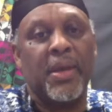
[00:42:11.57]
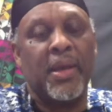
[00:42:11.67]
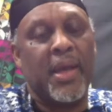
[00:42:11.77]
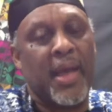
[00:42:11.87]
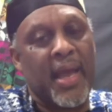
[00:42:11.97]

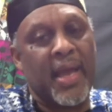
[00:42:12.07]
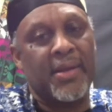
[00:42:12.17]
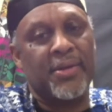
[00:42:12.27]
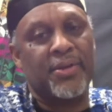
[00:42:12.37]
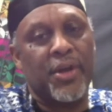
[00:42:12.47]

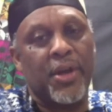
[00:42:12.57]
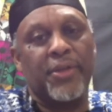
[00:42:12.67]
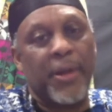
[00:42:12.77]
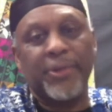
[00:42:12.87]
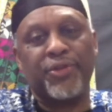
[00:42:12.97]
And
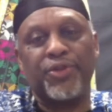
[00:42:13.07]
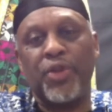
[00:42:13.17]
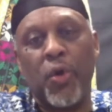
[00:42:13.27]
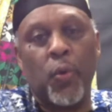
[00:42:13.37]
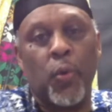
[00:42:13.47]
there's
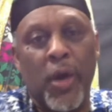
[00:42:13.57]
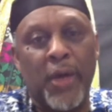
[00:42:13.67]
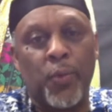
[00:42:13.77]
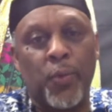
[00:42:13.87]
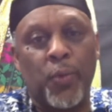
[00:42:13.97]
no
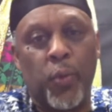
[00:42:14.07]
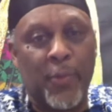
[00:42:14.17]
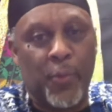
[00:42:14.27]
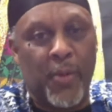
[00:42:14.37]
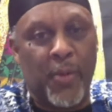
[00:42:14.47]
one white
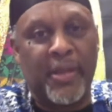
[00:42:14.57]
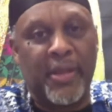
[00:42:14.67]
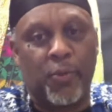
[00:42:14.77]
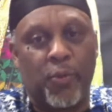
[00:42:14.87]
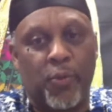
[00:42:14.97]
woman that
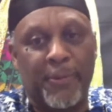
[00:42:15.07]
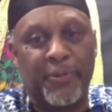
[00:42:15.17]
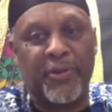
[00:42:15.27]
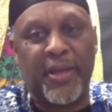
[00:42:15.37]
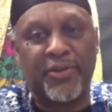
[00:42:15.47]

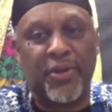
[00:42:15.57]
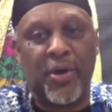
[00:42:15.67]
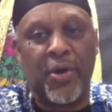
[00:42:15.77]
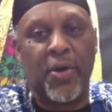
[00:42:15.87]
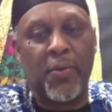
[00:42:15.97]
represents
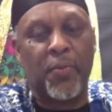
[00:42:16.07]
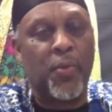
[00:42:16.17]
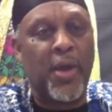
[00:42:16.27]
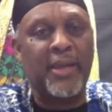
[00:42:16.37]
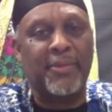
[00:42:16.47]
all
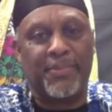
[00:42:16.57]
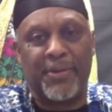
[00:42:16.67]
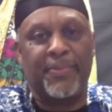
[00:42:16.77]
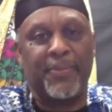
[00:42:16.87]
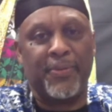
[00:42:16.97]
white
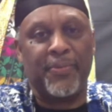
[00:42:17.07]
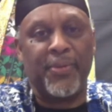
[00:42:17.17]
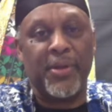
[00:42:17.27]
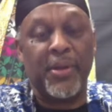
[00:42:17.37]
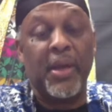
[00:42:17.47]
people.
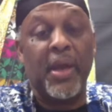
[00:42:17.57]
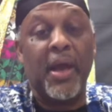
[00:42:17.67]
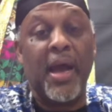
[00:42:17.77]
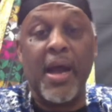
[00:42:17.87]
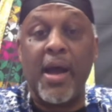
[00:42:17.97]

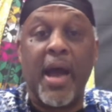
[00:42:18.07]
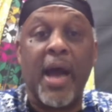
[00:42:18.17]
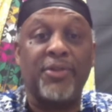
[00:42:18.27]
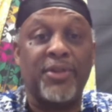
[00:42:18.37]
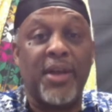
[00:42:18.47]

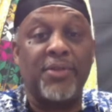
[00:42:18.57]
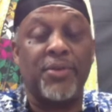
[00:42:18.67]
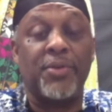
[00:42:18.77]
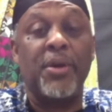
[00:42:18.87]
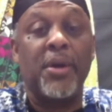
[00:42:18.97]
I'll tell
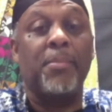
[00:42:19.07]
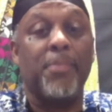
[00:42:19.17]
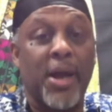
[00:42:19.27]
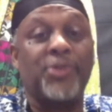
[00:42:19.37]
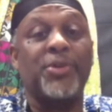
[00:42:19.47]
you,
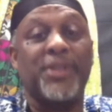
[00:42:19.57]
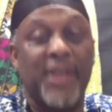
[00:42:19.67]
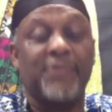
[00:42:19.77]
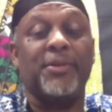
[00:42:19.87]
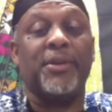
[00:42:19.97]
Marjorie
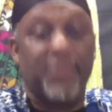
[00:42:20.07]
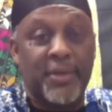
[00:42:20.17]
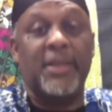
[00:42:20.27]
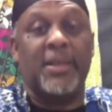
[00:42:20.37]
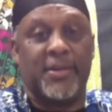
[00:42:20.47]
Taylor Greene